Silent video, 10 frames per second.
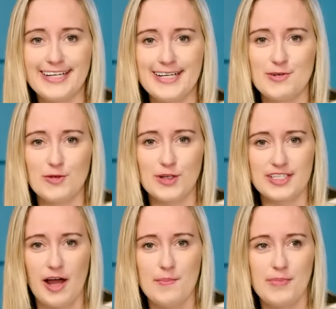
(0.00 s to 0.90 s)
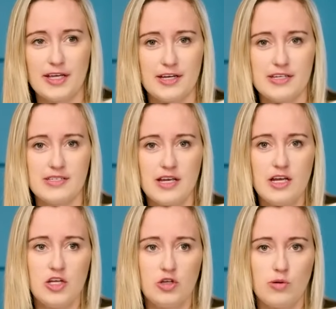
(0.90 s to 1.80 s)
in real time because
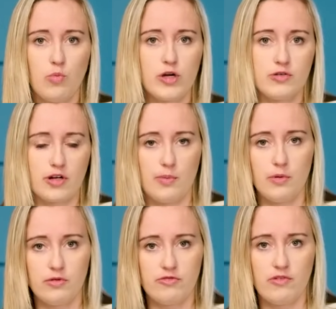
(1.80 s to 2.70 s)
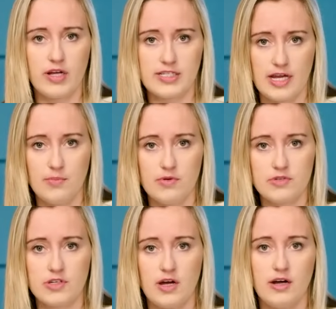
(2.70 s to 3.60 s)
you can point to a couple of
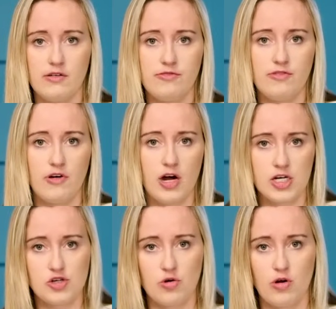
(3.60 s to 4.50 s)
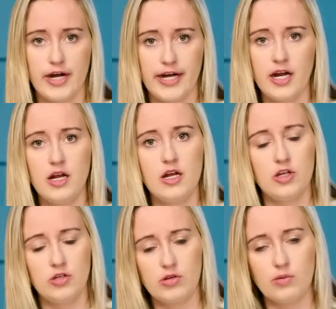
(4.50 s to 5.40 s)
examples of onshoring.
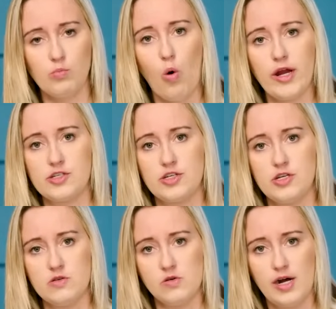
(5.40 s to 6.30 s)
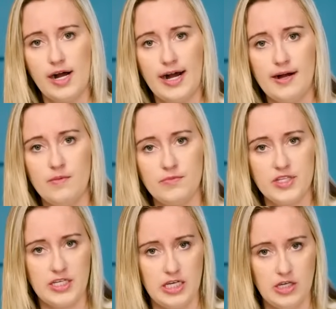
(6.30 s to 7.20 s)
You can point to
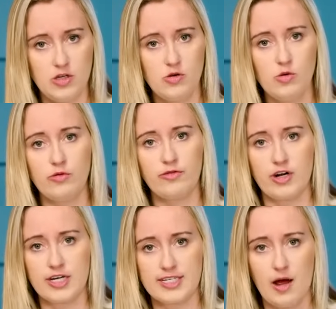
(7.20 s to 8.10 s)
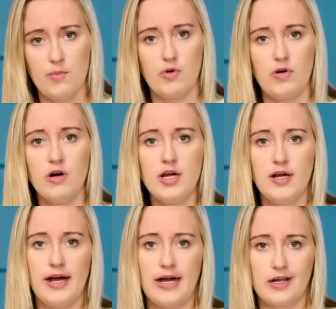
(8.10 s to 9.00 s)
the EU, for example,
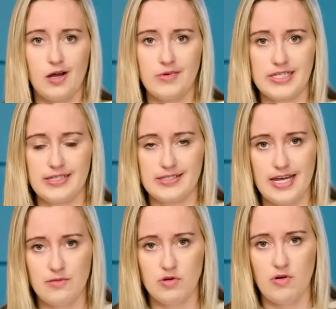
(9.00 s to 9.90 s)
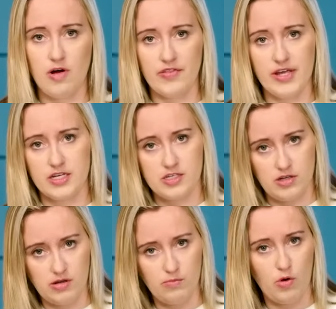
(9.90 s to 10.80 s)
coming to the table on this. You
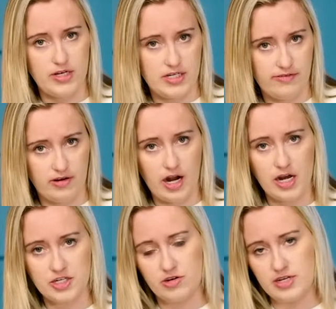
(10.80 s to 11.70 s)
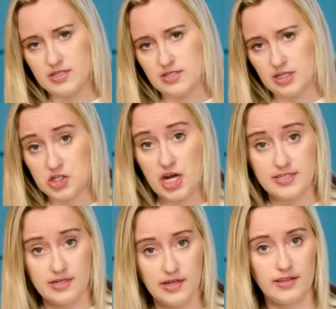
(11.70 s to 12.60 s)
can point to different countries
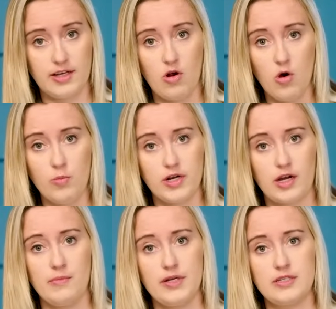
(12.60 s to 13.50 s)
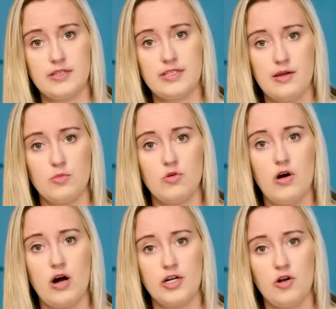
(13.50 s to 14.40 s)
suggesting they're open to coming to the
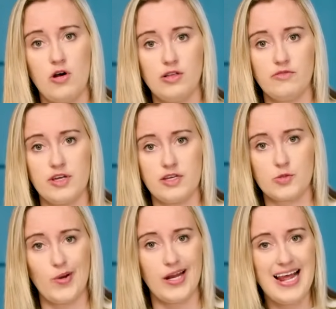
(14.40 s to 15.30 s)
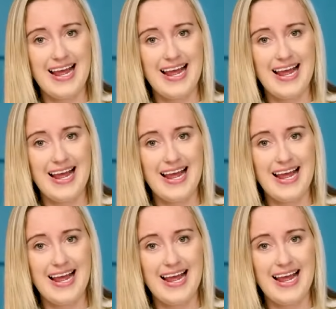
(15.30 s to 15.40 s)
table on all of this. But